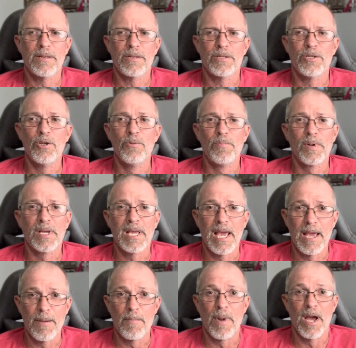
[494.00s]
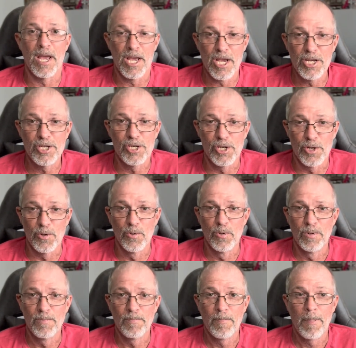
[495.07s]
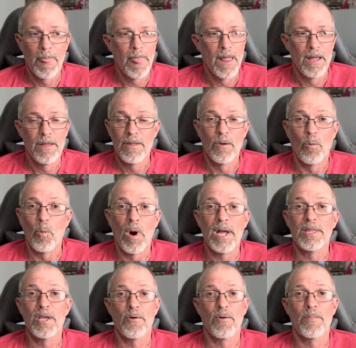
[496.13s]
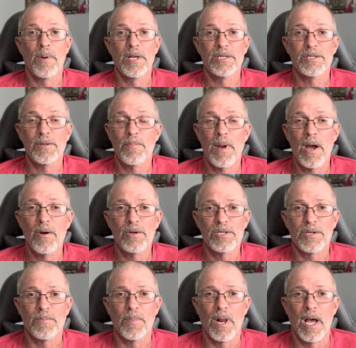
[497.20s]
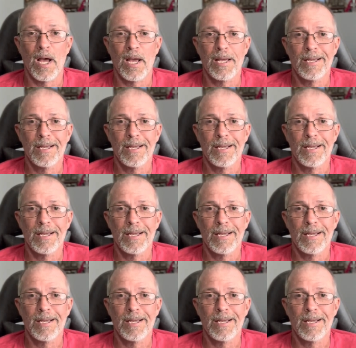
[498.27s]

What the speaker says: duplicate my issue, why'd they replace the power supply?